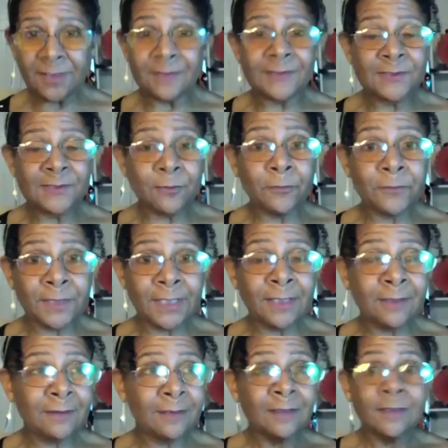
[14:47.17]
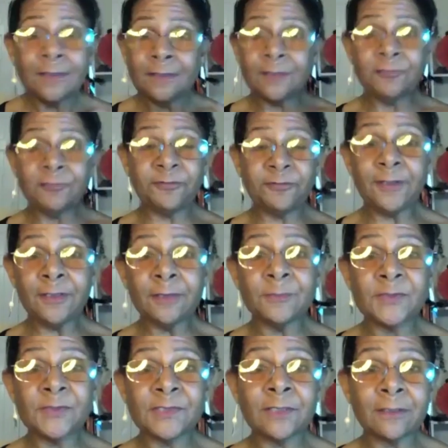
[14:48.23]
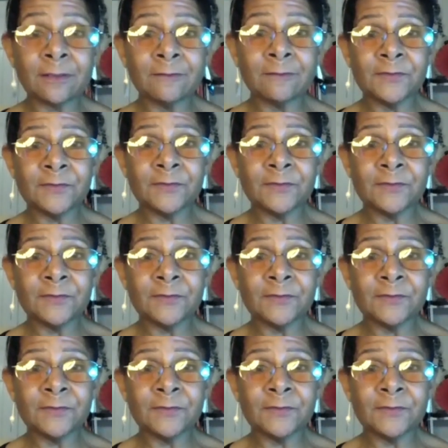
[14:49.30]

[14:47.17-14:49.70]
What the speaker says: and so they defend themselves.